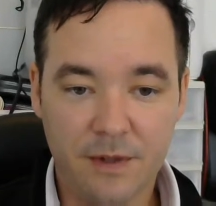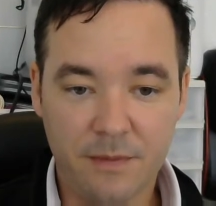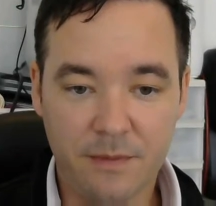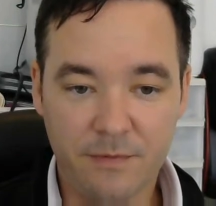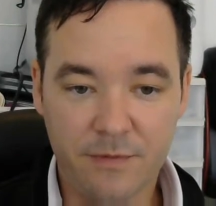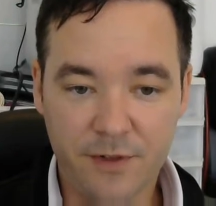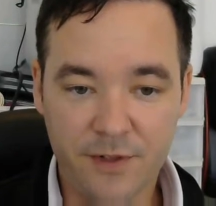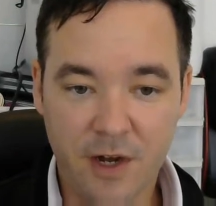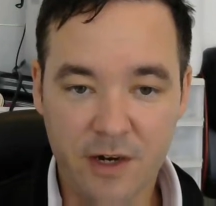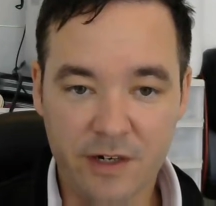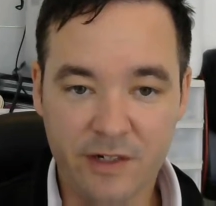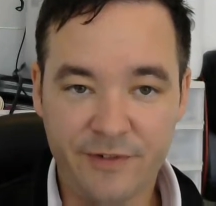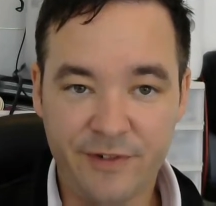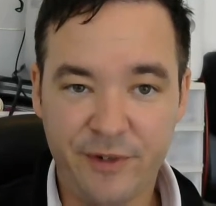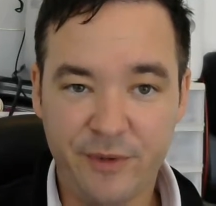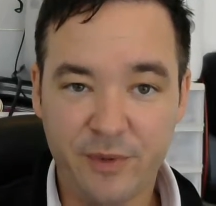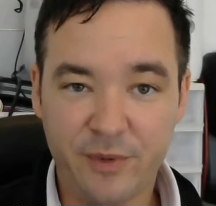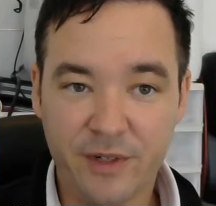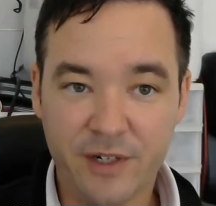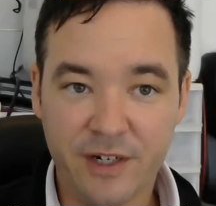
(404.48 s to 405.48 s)
photography
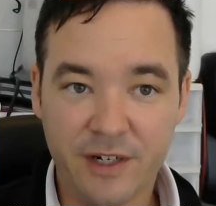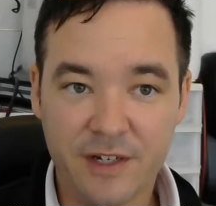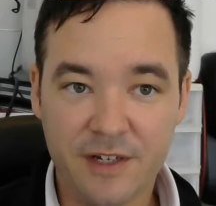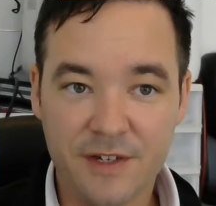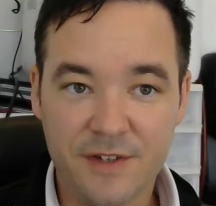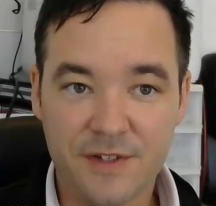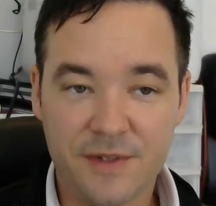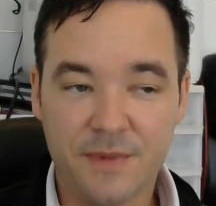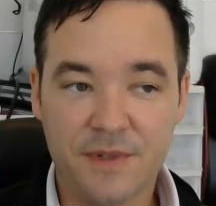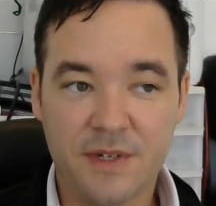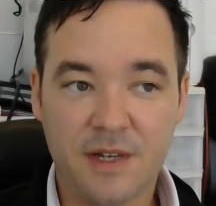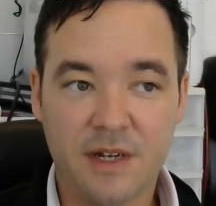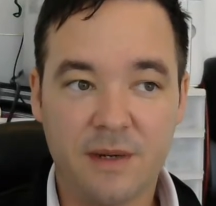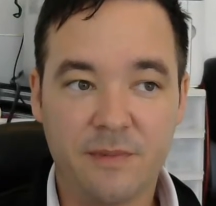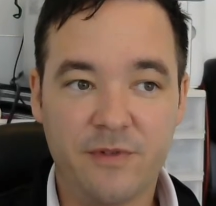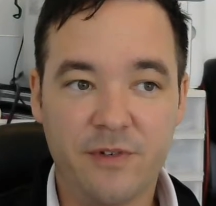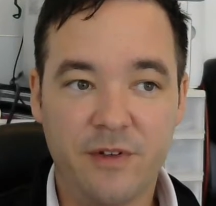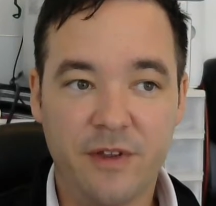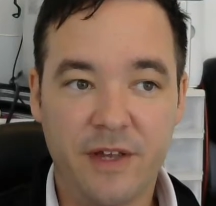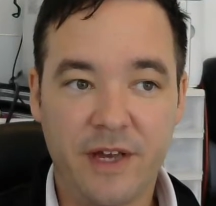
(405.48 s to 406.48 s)
work and some setup
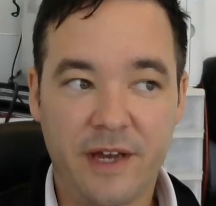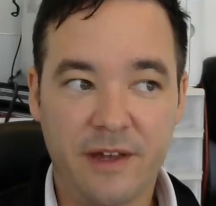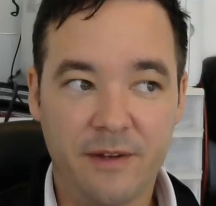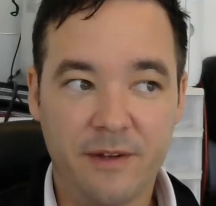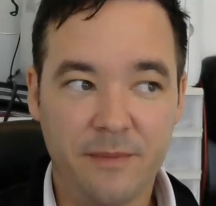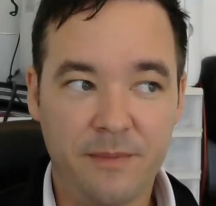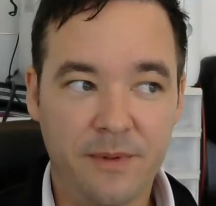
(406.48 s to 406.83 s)
for that.